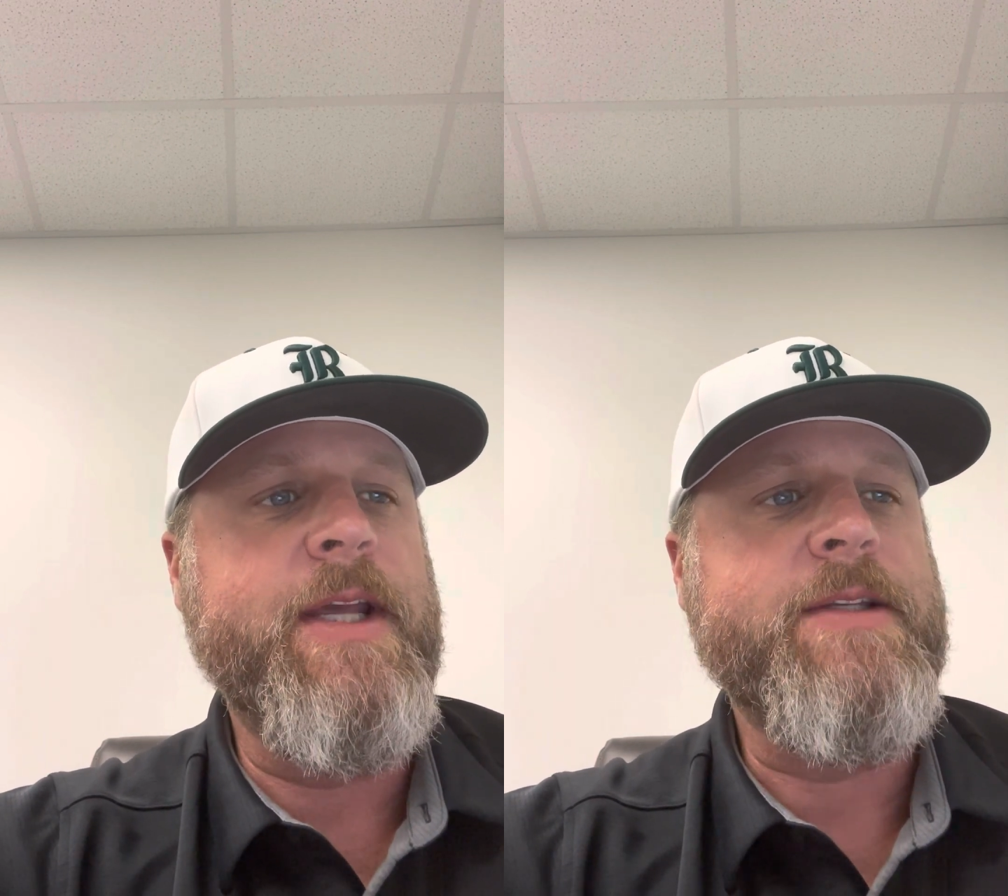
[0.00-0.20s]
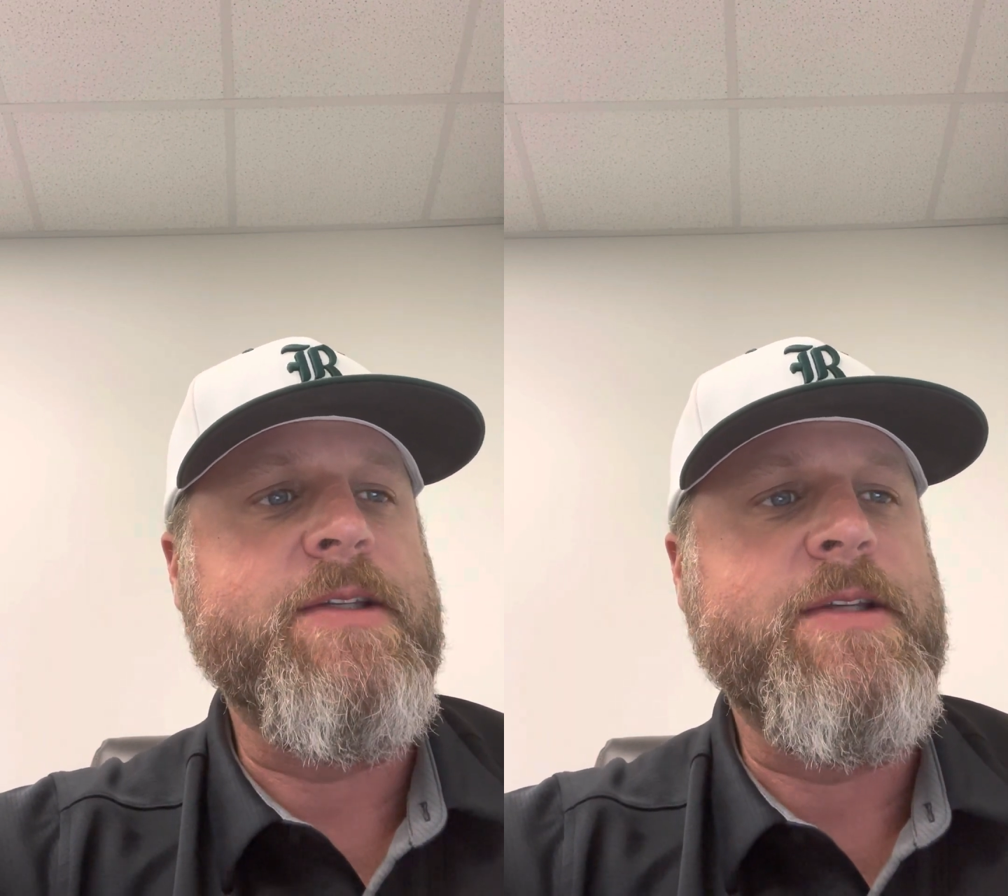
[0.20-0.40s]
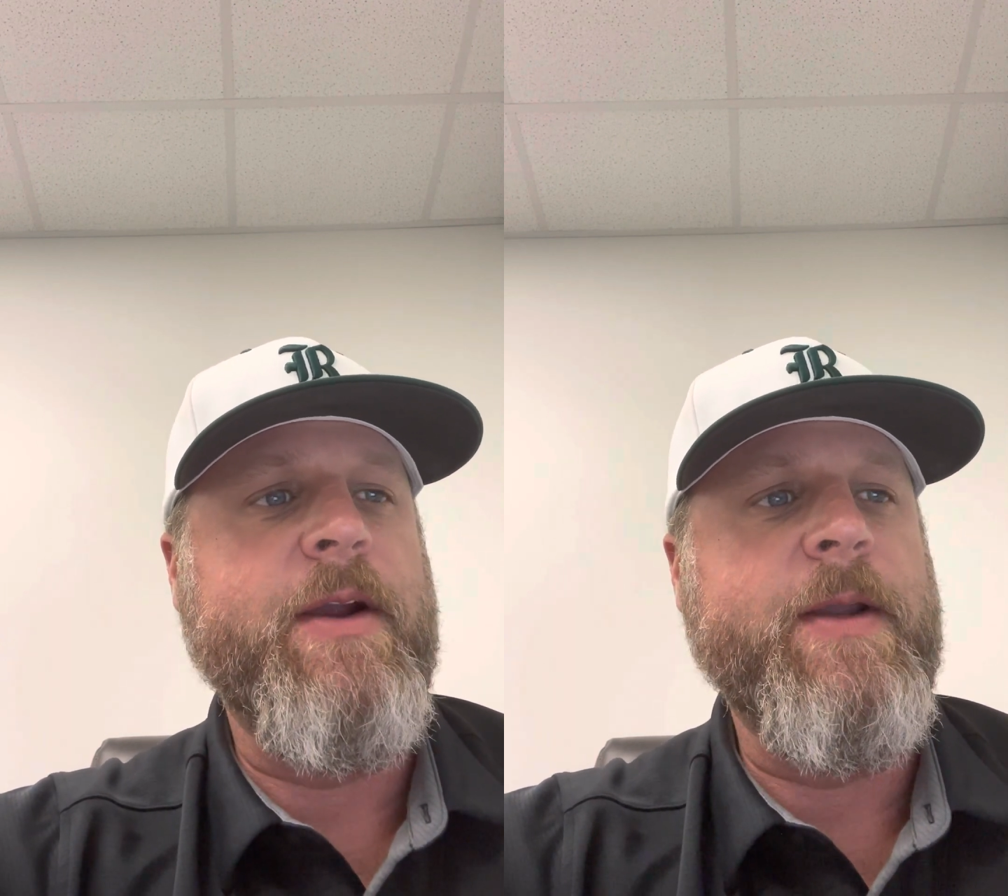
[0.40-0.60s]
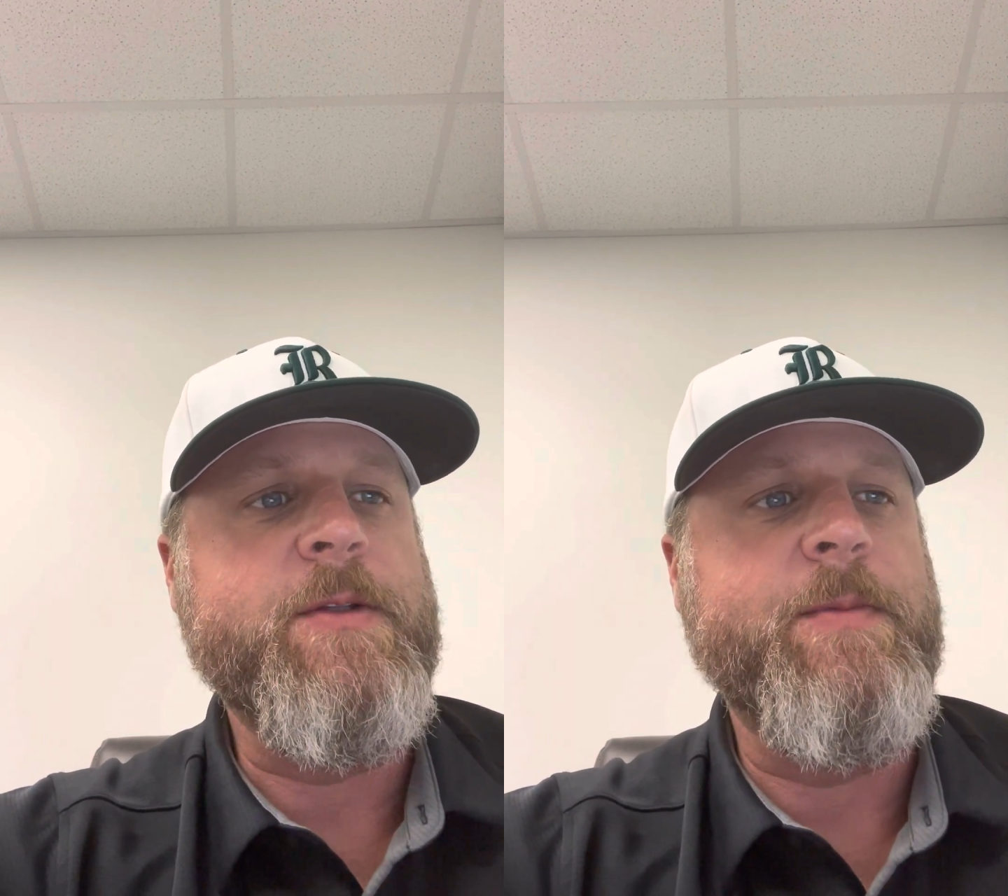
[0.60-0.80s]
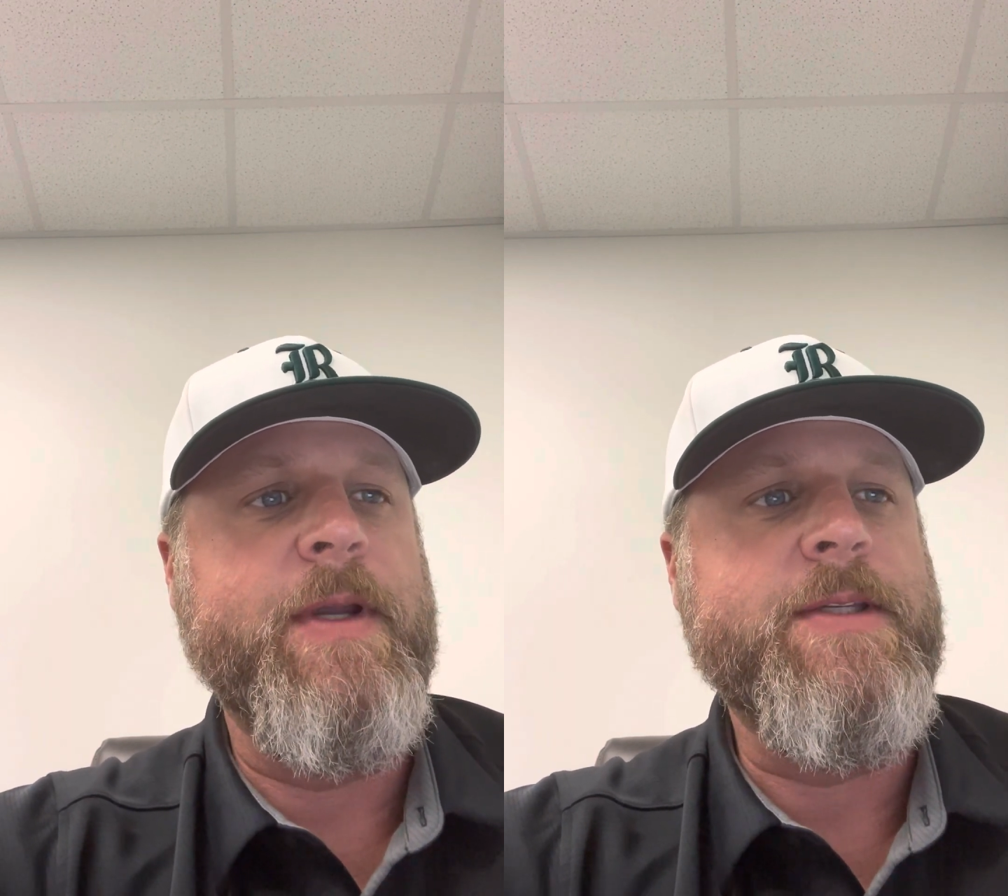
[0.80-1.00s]
necessary
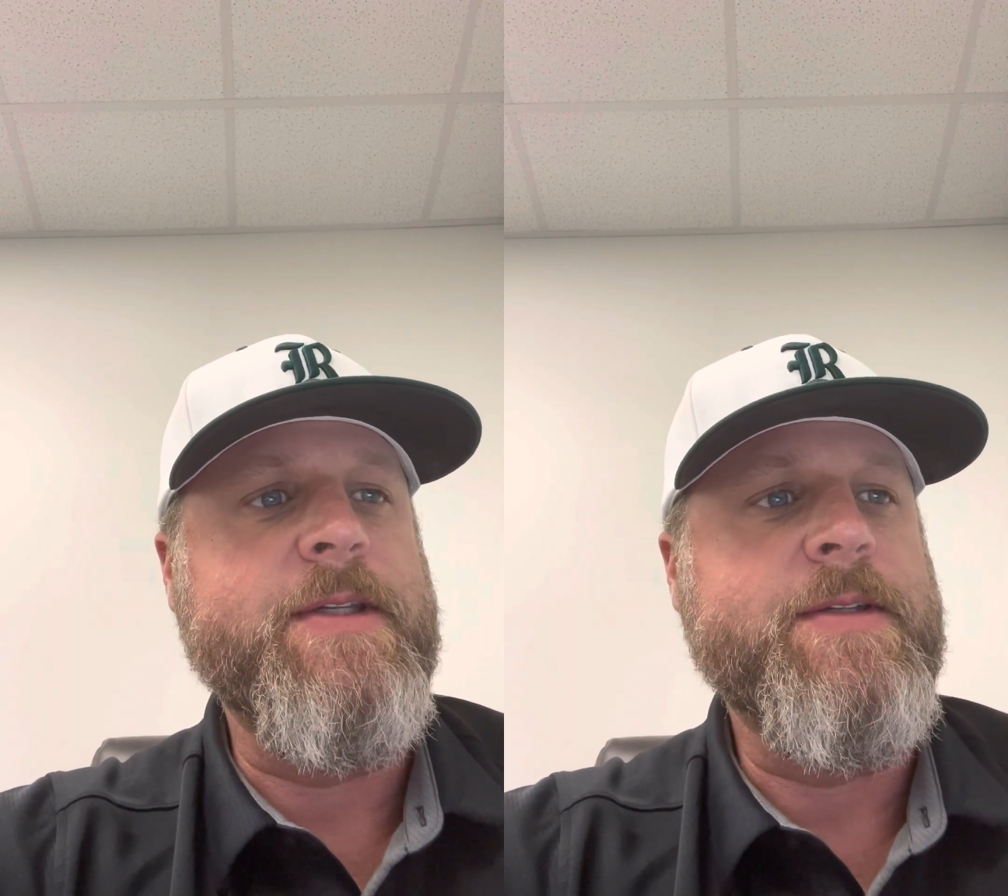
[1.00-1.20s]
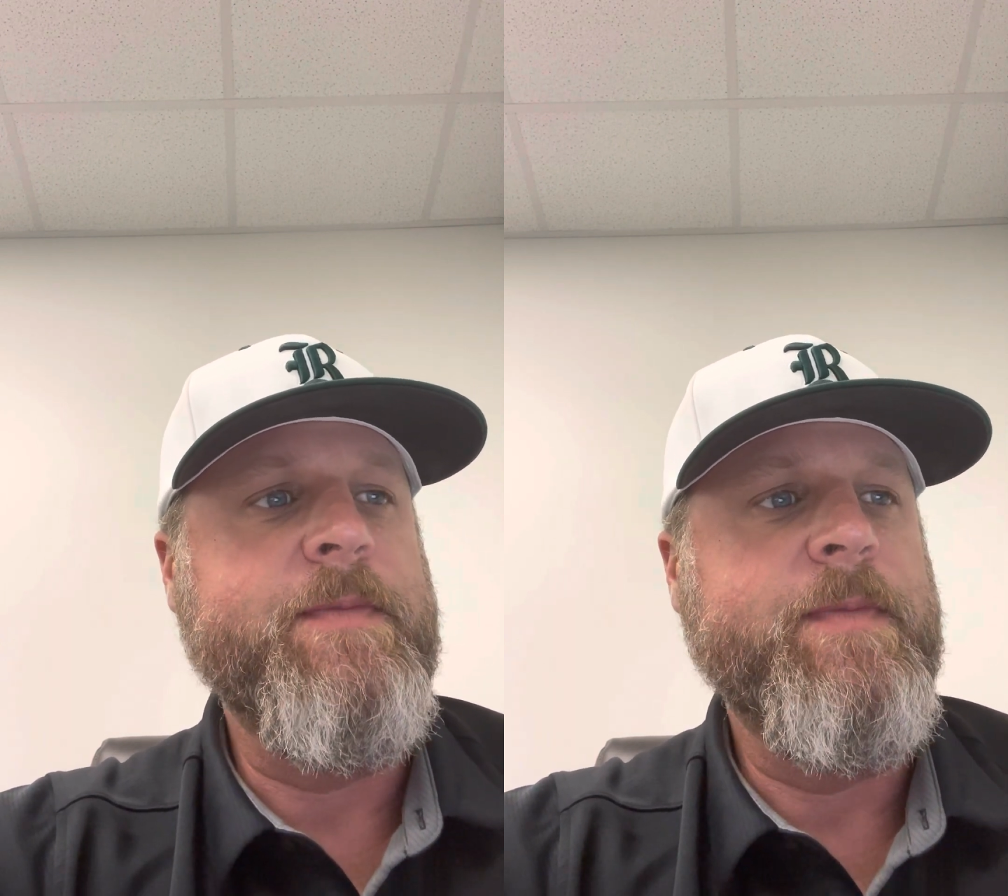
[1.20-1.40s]
expenses.